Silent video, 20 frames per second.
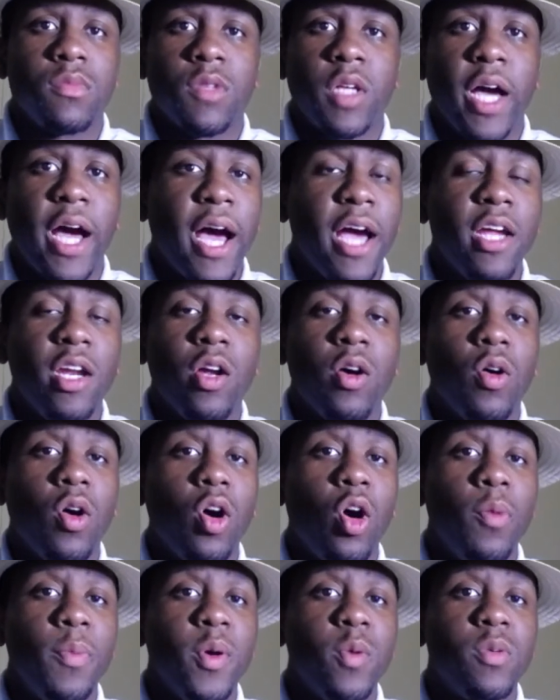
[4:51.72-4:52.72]
I ain't no
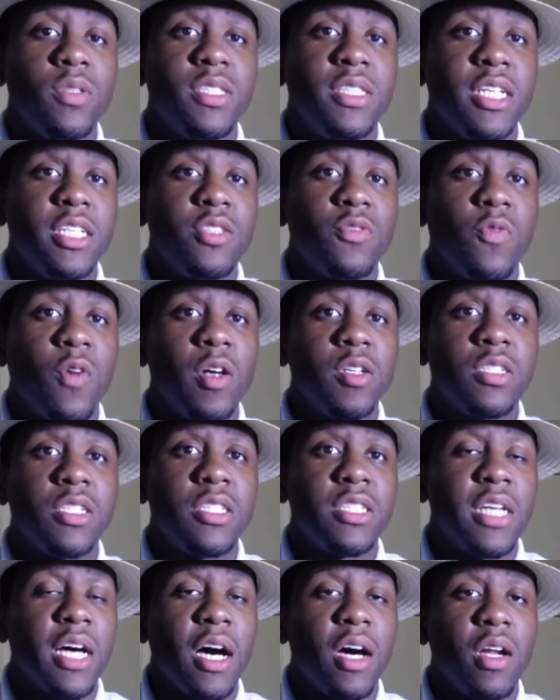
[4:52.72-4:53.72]
homie was this
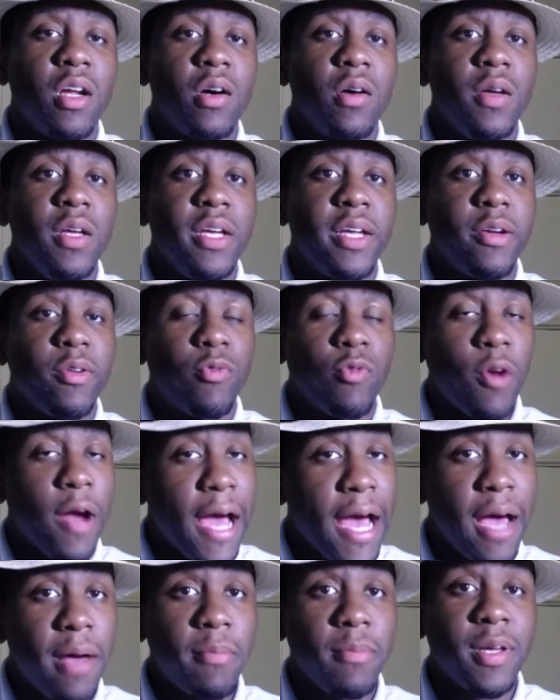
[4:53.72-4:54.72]
versatile though. He can
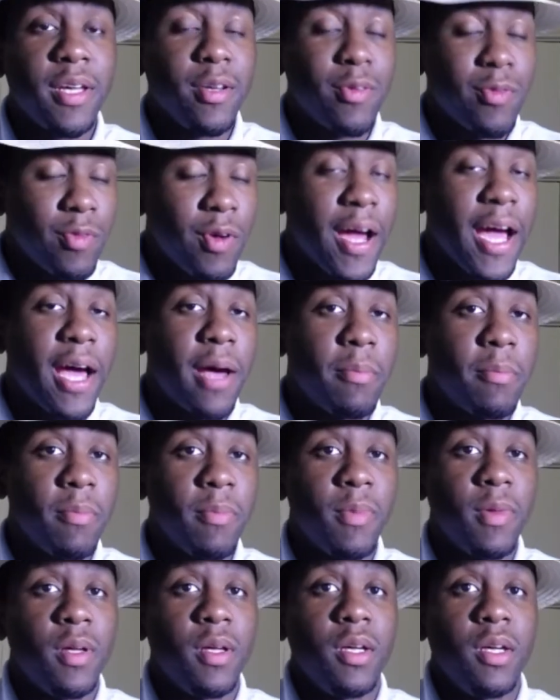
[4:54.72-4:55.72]
rap, he can rap.
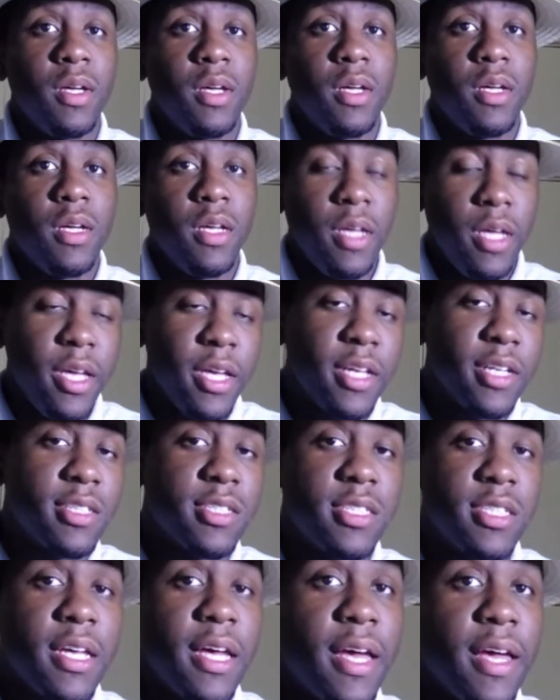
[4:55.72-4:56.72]
He can
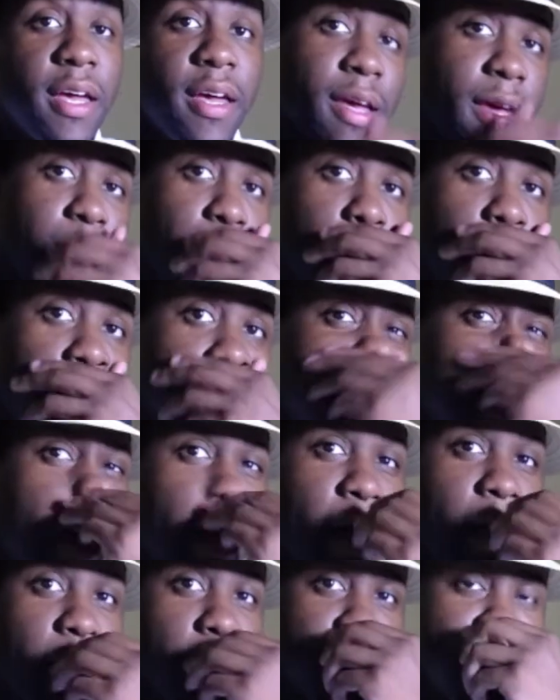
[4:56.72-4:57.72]
sing, he can
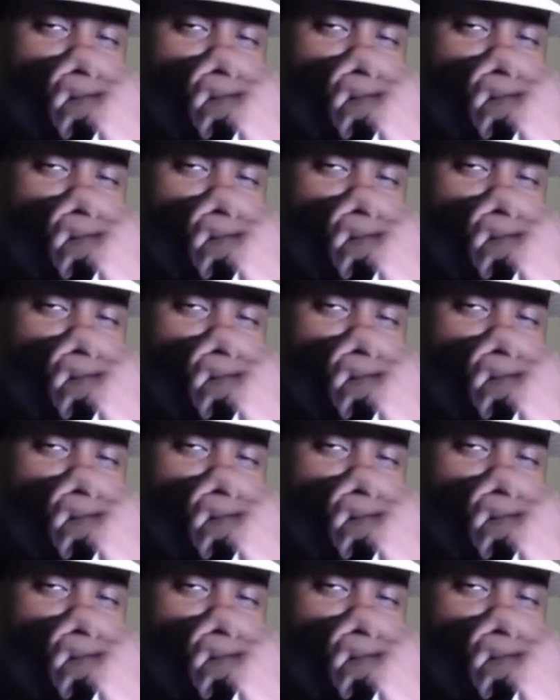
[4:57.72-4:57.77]
dance.